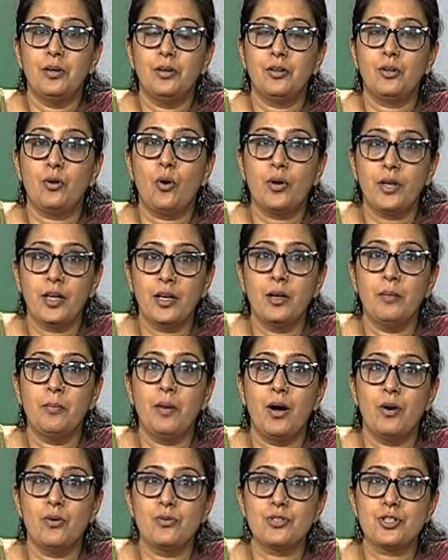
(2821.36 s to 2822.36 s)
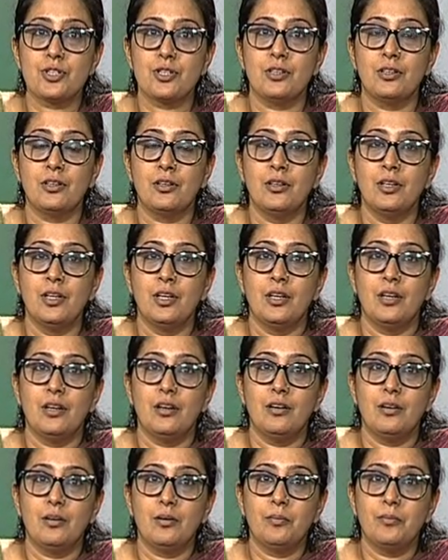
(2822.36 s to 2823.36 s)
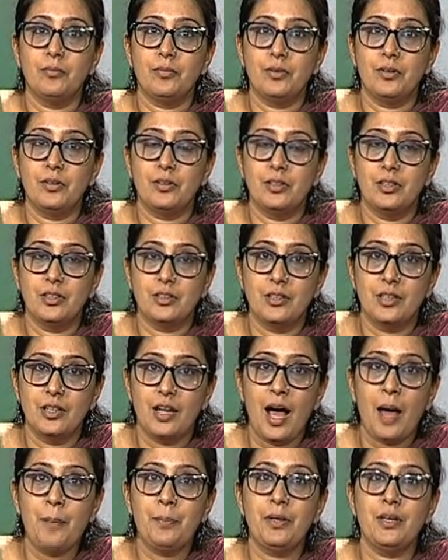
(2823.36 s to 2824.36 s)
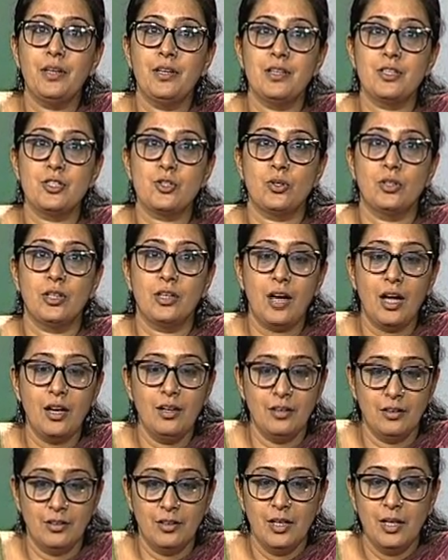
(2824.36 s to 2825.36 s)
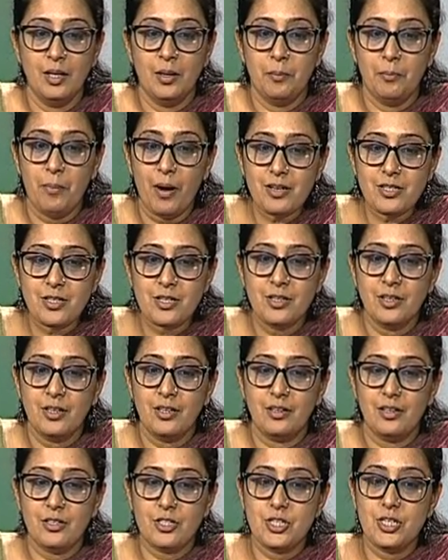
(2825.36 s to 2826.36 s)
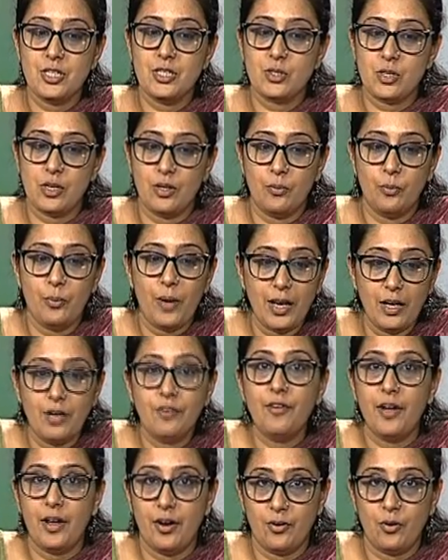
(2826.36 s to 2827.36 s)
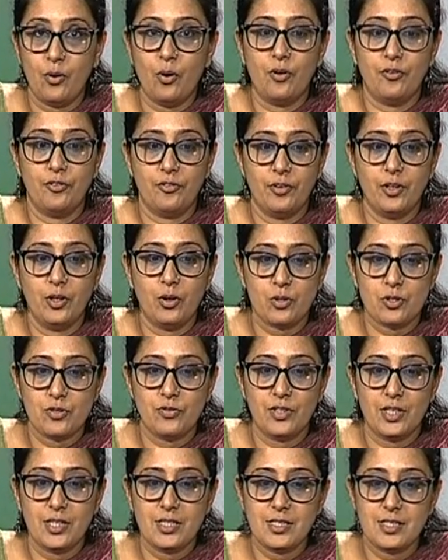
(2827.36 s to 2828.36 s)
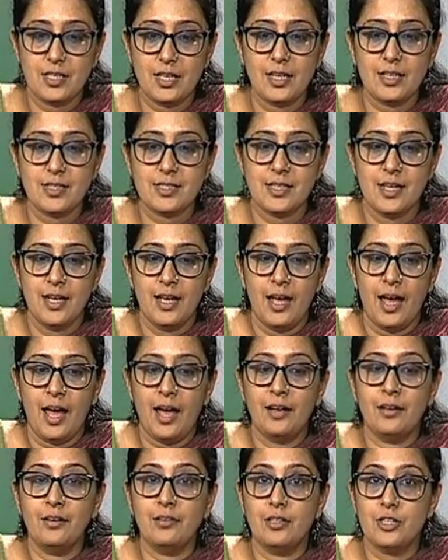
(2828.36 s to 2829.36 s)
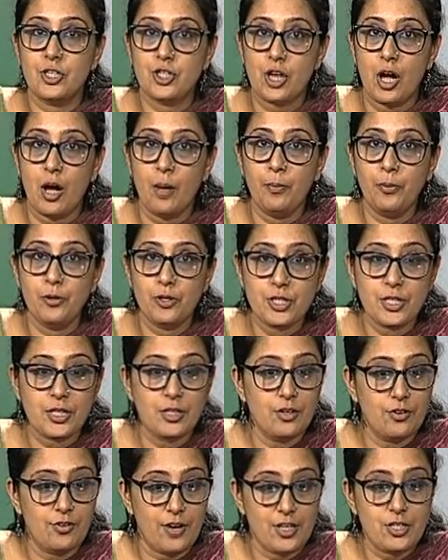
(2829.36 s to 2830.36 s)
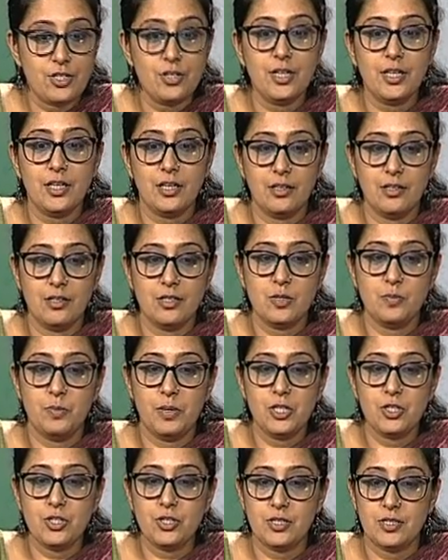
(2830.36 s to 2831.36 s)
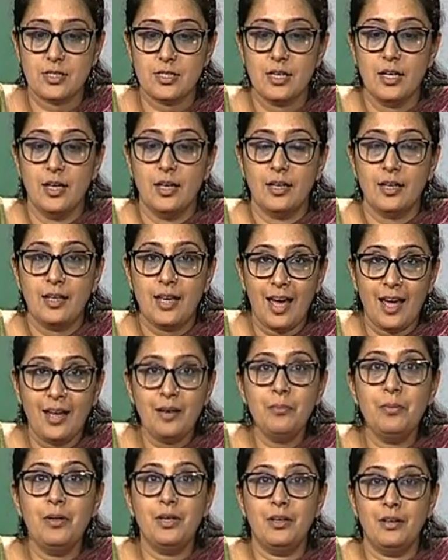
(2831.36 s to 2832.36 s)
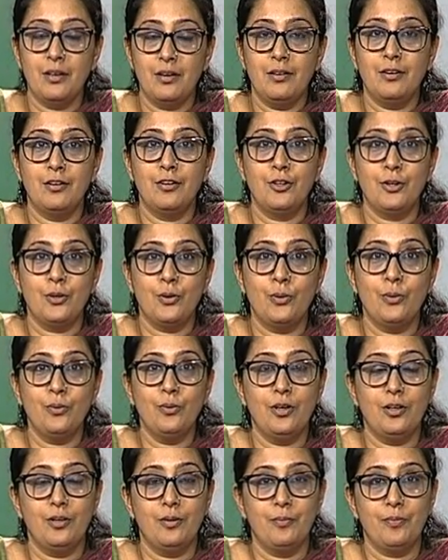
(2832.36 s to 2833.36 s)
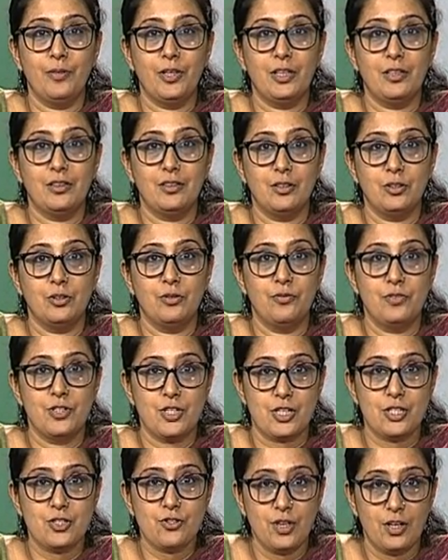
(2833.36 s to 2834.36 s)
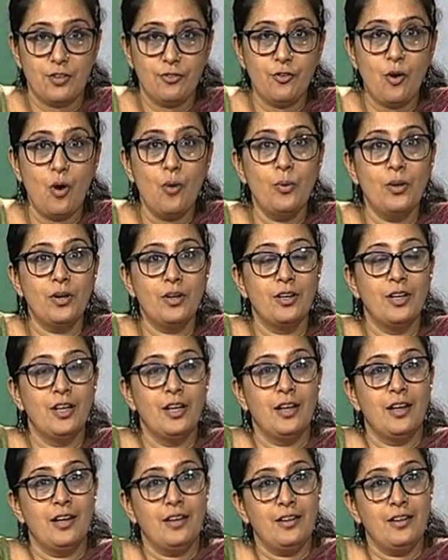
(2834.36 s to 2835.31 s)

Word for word: uh, talking about um, the, the happiness or the color, but she's well aware of a lot of these things and the sharp political rhetoric in her speeches can be uh, you know um, the, the, which are straightforward